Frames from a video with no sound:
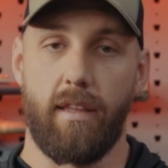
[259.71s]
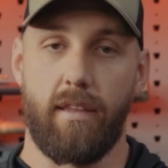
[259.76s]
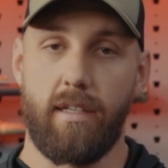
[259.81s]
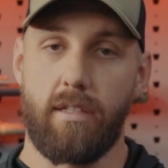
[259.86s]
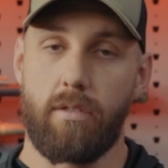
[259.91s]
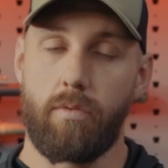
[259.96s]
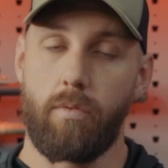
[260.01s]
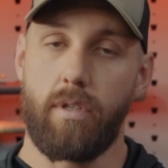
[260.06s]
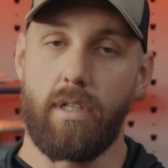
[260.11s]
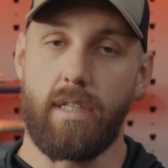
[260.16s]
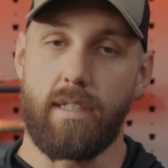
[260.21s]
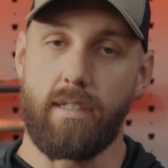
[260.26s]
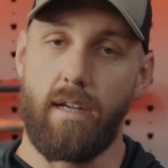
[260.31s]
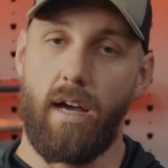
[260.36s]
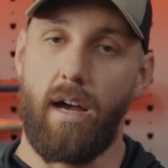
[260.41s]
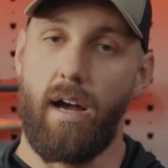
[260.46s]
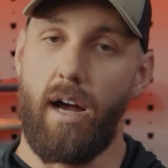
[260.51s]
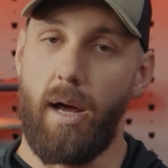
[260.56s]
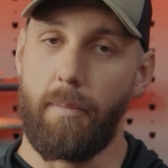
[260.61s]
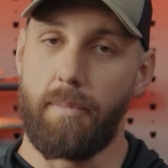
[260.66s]
This one is
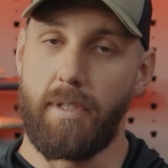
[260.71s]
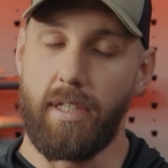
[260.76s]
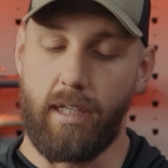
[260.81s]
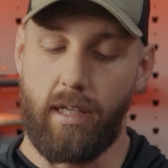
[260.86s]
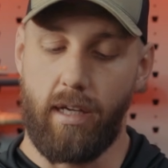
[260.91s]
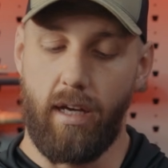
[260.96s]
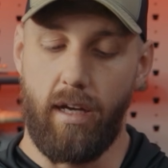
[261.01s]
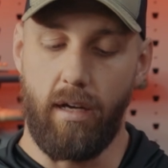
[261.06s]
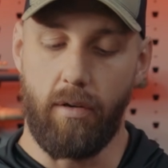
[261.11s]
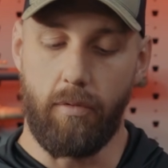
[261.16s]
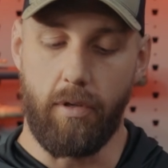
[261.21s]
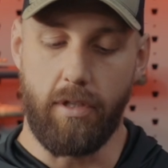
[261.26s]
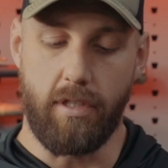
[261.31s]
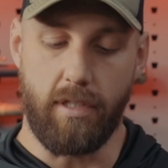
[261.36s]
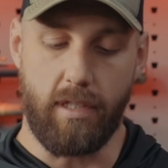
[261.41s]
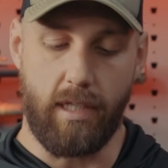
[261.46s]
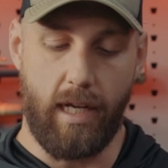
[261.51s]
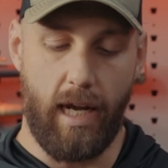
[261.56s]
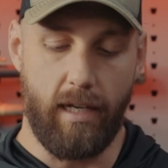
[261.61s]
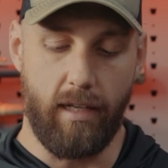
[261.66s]
not optic cut, which
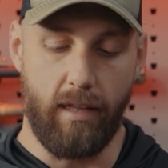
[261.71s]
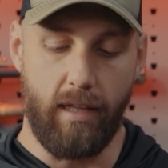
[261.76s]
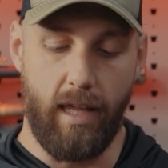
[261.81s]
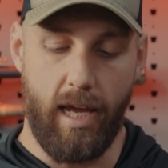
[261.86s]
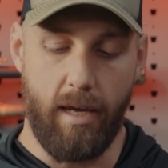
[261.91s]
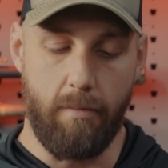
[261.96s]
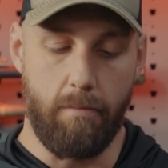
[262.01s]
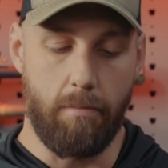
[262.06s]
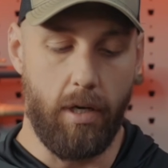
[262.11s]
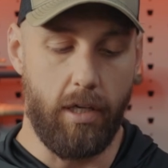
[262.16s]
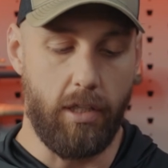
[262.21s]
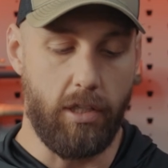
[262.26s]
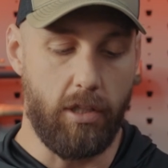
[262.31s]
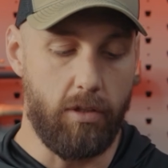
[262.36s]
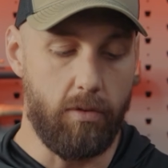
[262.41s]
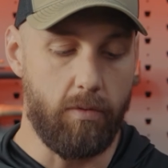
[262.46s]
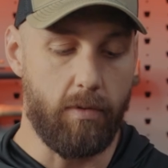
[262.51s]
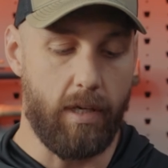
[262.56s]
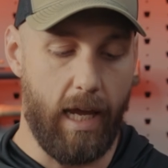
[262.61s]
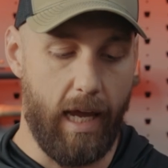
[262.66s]
is kind of lame, but
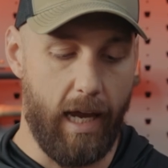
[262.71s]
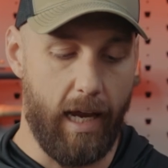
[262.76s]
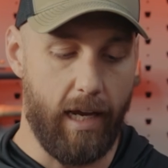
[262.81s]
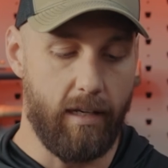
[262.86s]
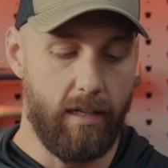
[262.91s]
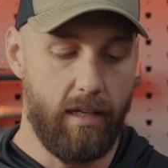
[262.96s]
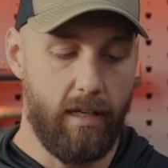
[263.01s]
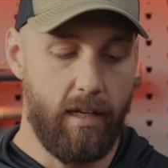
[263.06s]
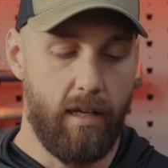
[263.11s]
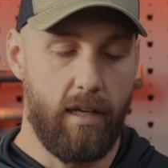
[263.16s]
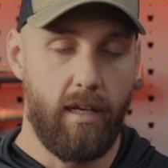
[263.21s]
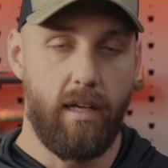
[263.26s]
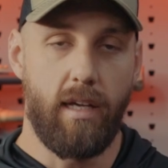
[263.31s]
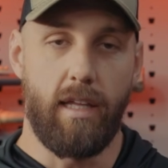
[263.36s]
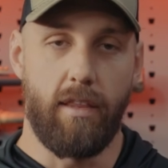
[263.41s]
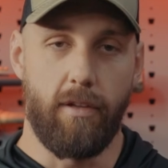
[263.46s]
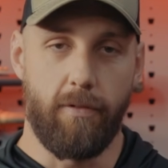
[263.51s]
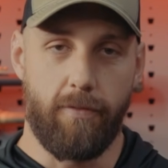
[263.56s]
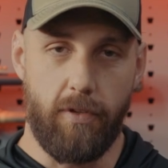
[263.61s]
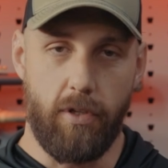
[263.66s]
you can
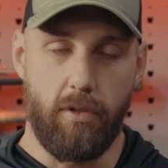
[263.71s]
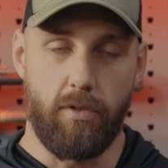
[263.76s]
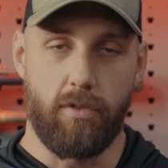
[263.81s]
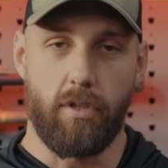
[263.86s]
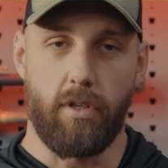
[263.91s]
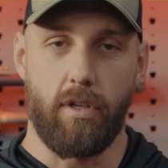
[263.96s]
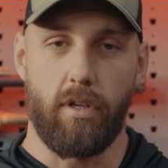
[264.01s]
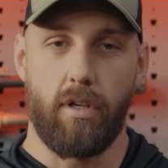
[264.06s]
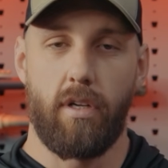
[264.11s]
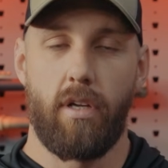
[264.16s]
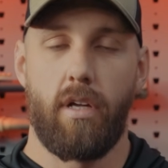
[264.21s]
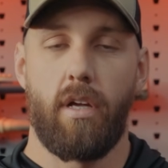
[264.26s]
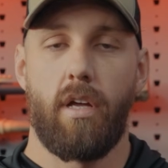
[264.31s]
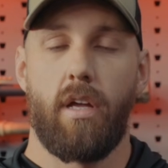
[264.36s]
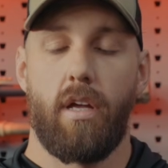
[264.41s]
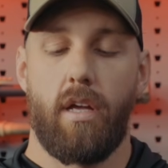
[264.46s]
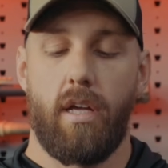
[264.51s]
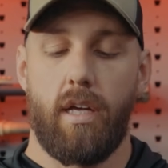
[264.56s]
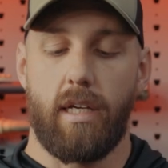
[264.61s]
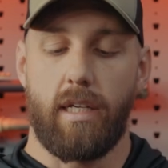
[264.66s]
in the future
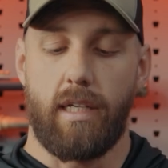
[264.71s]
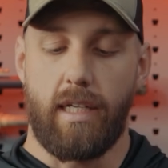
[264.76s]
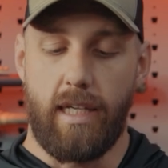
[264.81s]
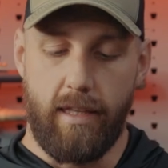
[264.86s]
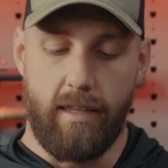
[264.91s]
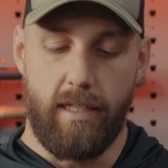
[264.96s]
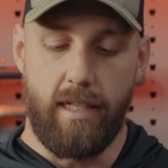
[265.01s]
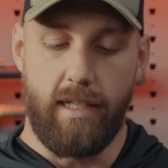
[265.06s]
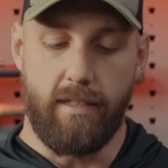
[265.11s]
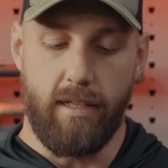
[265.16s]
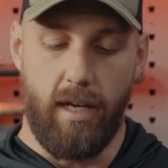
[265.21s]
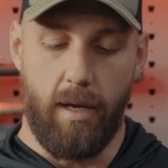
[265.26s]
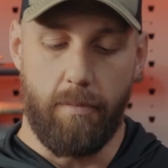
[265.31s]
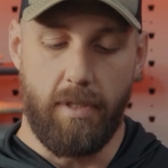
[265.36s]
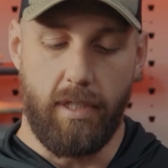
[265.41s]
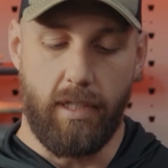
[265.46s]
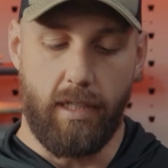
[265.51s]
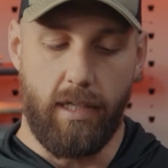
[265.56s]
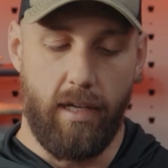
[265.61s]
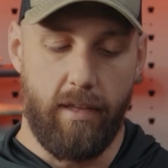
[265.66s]
get these
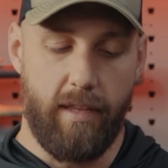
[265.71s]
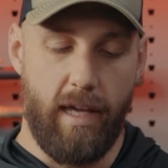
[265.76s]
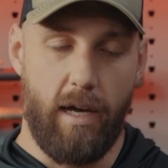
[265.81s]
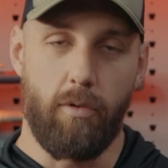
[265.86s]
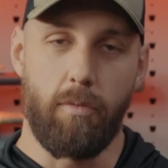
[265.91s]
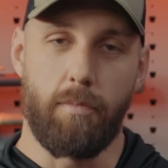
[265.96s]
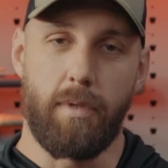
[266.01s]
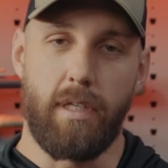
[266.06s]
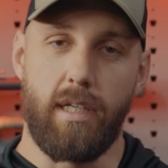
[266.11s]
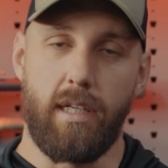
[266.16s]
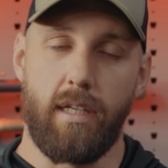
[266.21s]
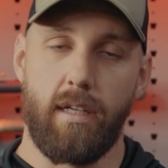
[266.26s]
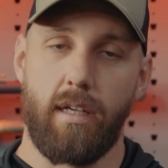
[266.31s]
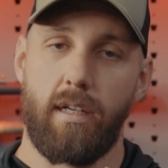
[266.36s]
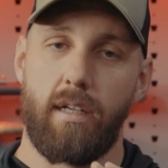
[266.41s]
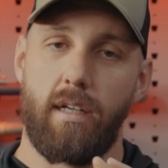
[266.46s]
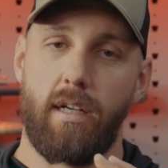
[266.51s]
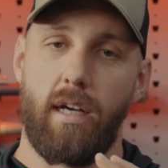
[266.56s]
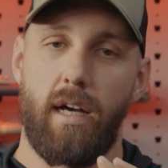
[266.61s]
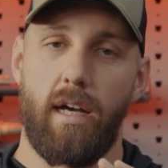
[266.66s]
optic cut. That will be
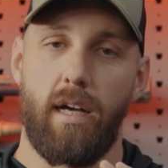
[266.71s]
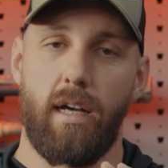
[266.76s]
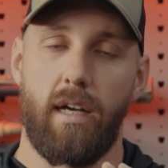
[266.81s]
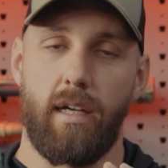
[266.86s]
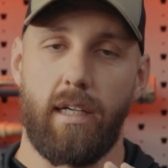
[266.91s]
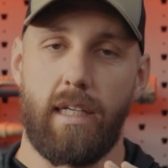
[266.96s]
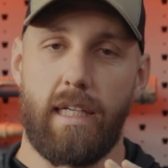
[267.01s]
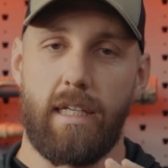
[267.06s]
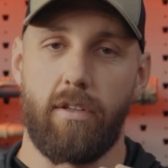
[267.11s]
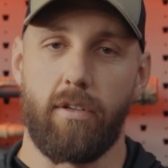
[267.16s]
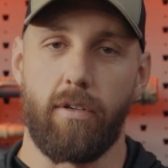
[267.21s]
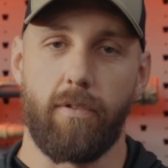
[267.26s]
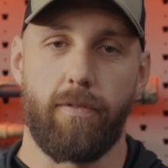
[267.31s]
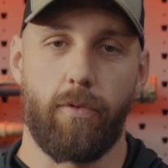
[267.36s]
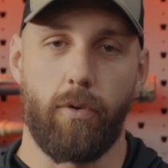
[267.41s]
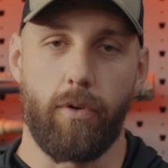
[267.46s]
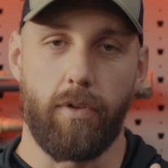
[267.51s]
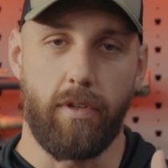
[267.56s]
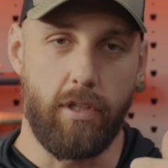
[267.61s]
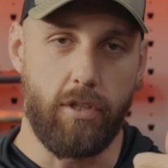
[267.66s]
either
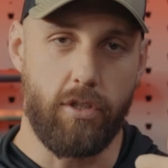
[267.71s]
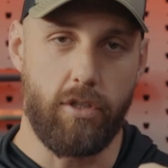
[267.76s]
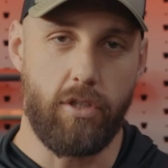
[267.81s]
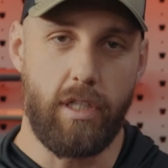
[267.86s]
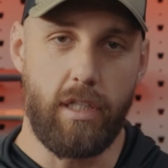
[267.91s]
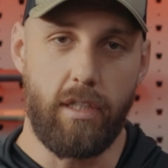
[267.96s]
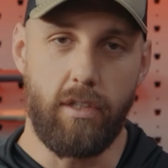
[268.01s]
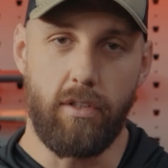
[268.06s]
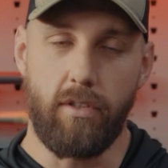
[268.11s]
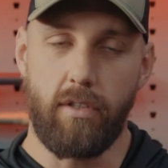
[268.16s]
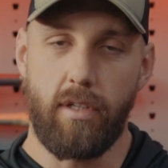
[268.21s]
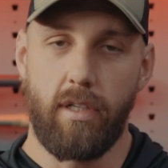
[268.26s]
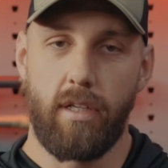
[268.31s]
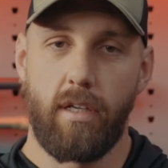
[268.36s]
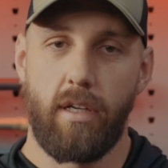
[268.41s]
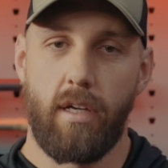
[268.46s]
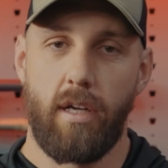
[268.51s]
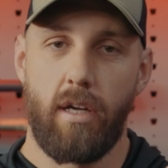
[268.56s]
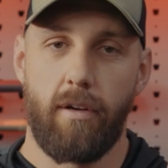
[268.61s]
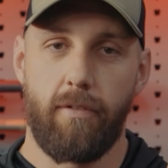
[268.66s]
for the shield
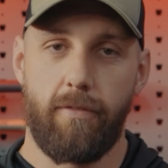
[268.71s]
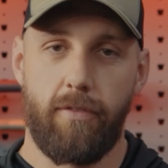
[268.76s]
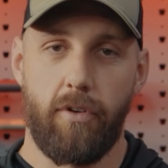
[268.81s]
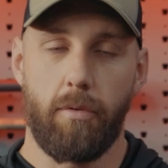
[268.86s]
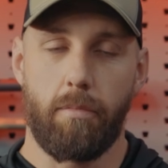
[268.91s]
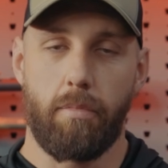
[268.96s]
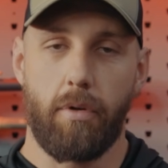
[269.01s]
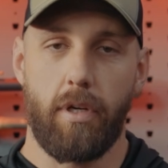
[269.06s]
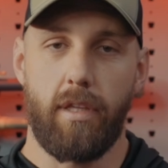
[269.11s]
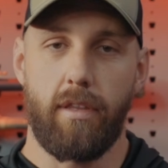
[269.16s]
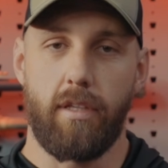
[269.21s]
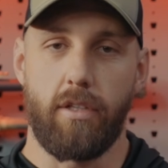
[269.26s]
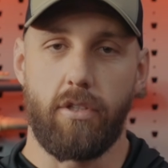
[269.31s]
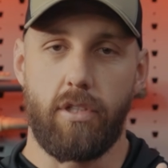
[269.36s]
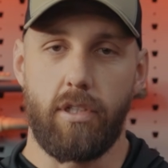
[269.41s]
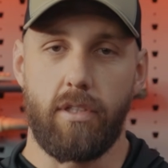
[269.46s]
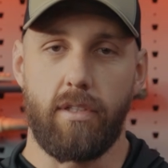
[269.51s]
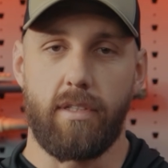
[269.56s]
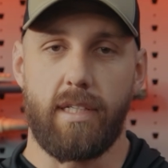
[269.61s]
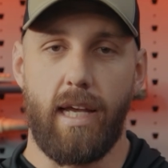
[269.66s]
footprint, the
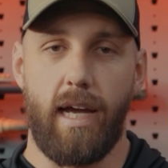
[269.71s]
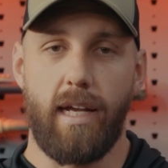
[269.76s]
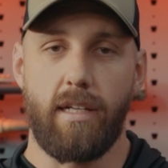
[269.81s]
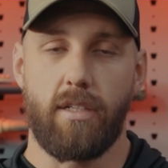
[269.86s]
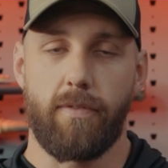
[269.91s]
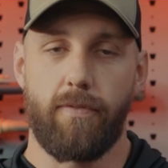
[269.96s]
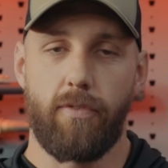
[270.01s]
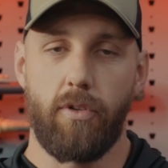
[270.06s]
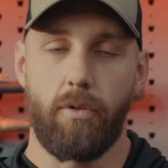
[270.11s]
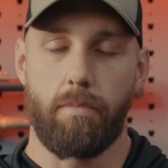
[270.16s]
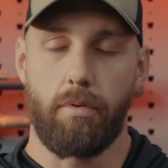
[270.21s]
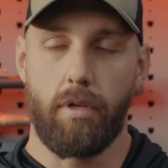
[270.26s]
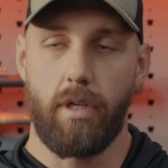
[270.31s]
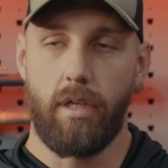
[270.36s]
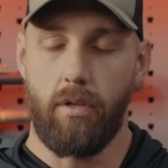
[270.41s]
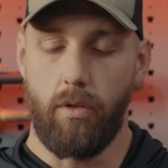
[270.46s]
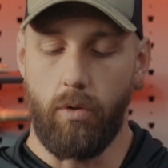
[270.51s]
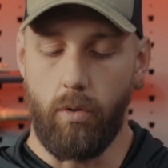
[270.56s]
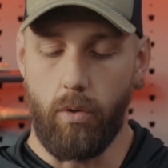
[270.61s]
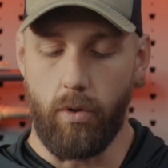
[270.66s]
shield sights
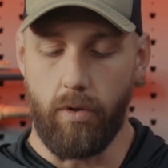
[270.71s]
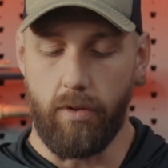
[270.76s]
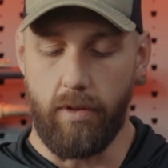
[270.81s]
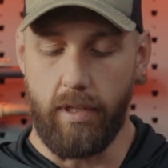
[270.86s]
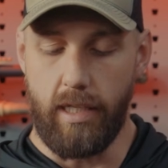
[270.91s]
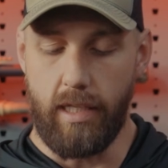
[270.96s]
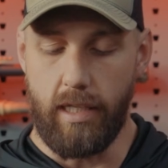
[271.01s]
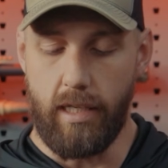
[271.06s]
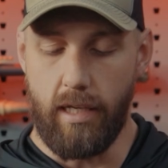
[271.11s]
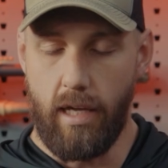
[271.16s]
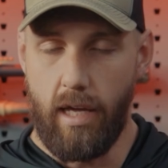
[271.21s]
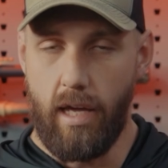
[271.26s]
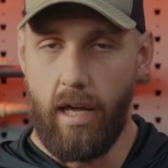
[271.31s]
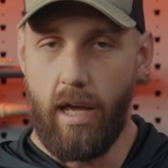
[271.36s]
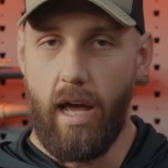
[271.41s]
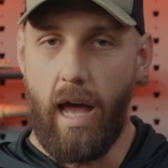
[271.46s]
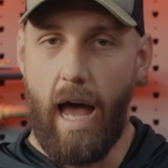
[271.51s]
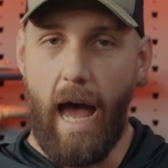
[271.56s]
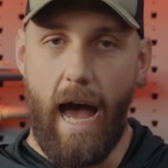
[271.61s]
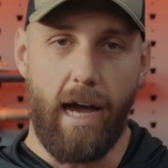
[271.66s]
footprint, or the
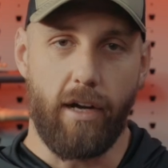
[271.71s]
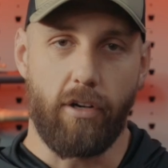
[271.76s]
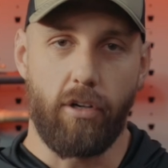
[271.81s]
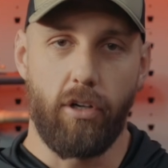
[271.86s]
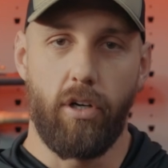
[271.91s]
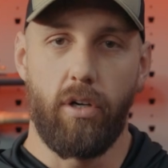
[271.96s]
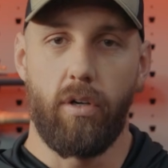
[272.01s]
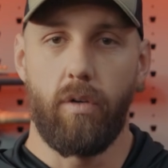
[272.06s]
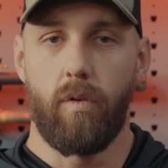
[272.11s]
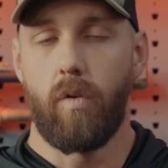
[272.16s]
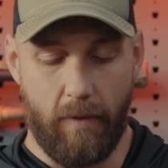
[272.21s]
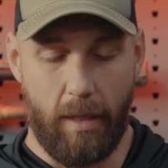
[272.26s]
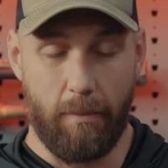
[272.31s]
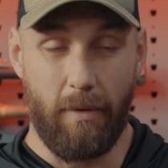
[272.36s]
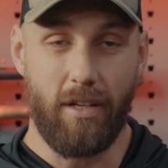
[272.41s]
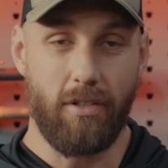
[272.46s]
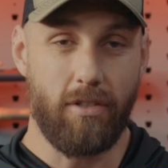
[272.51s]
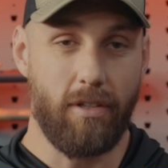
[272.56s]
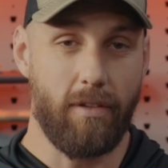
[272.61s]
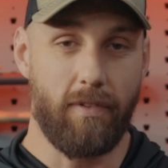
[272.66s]
acro. I'm
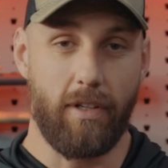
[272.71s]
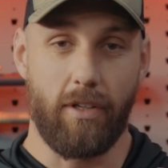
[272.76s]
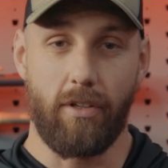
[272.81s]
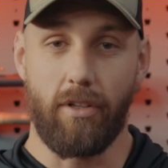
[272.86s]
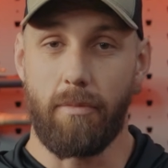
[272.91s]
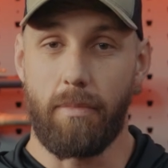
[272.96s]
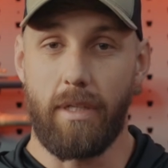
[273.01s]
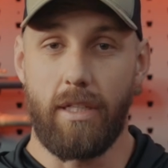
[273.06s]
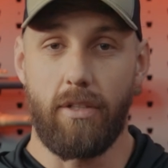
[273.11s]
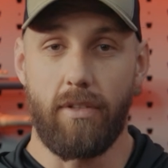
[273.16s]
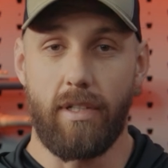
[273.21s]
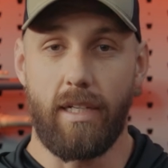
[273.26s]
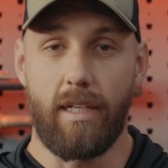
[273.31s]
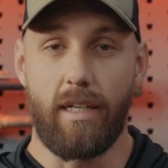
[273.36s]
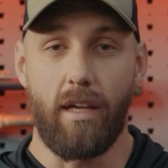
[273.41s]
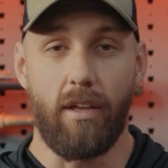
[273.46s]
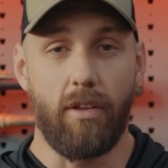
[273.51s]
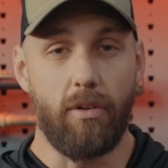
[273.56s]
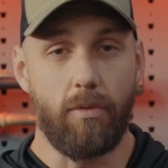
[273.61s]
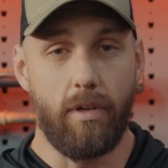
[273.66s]
not sure if they're going to be doing any
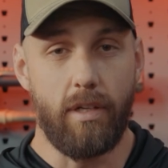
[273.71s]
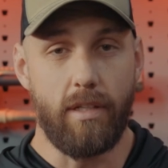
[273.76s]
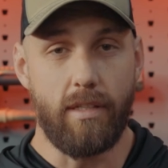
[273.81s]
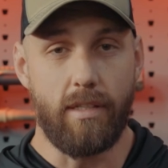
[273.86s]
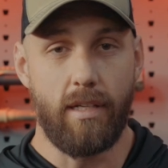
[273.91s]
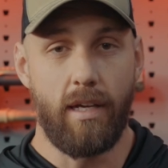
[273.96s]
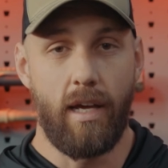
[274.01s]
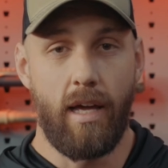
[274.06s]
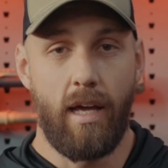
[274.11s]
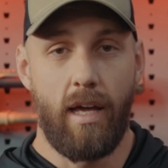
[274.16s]
other ones.